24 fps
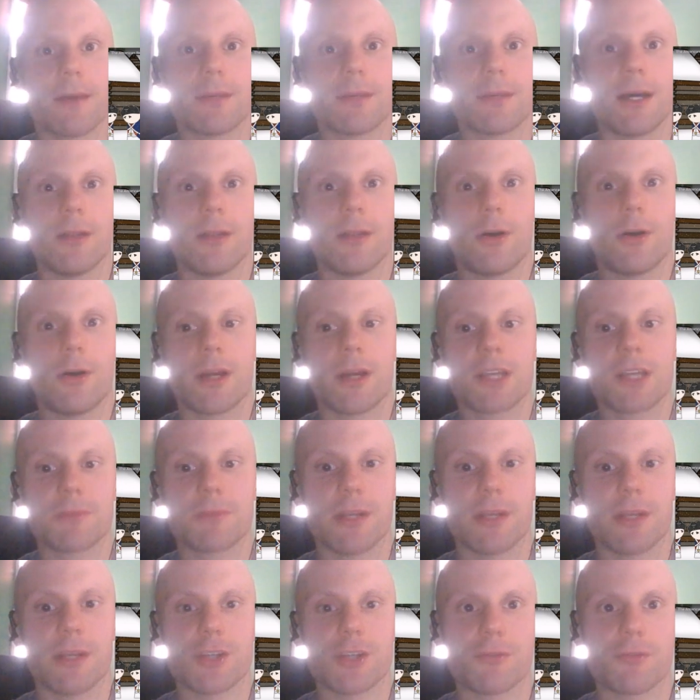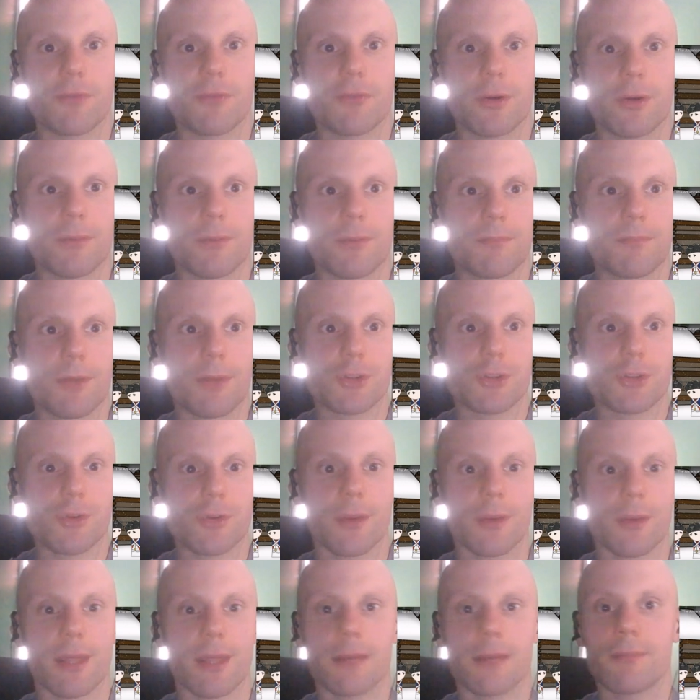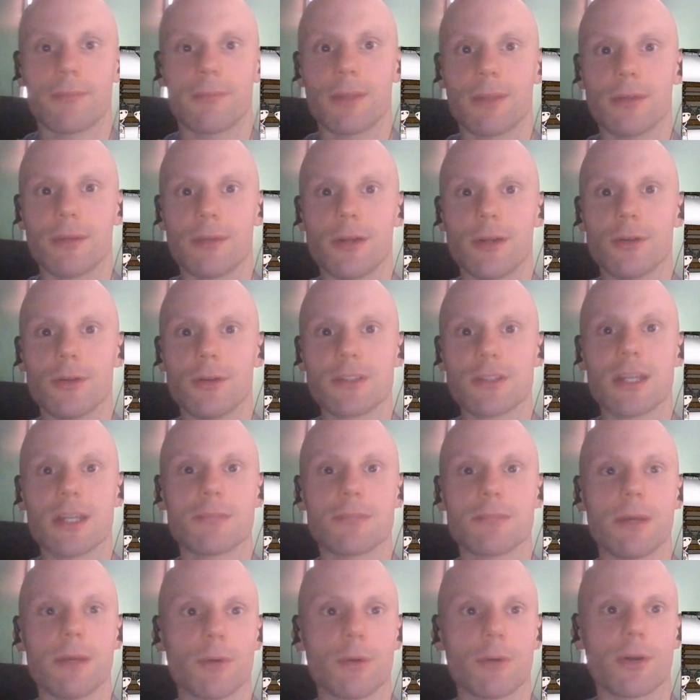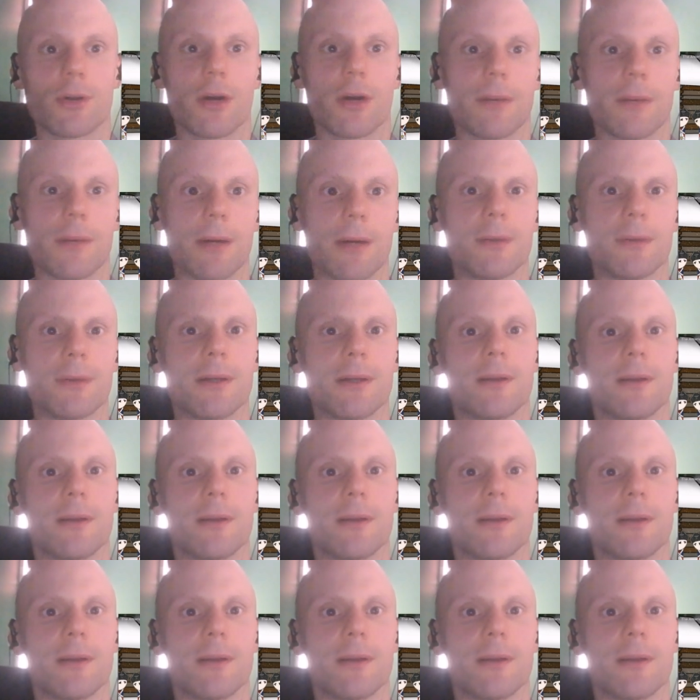A long explanation for a short thing, but it's me we're talking about.